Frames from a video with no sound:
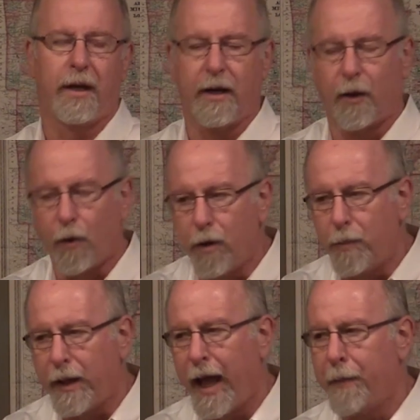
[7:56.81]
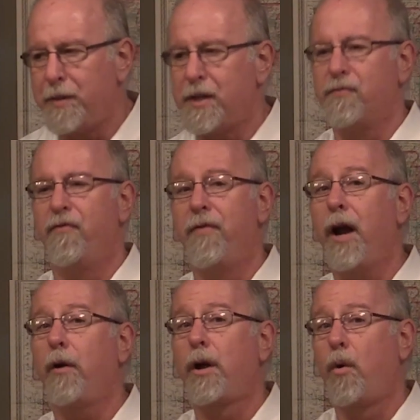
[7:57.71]
in a group when it happens is
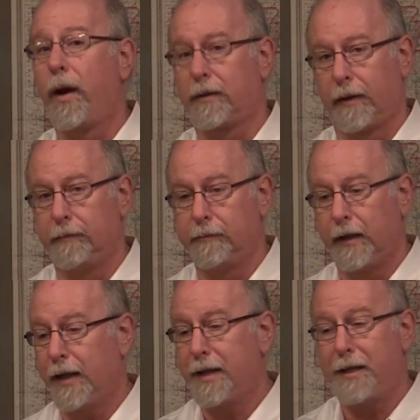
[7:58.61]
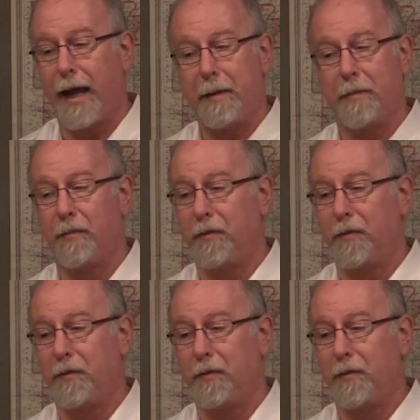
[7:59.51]
very quickly, it doesn't take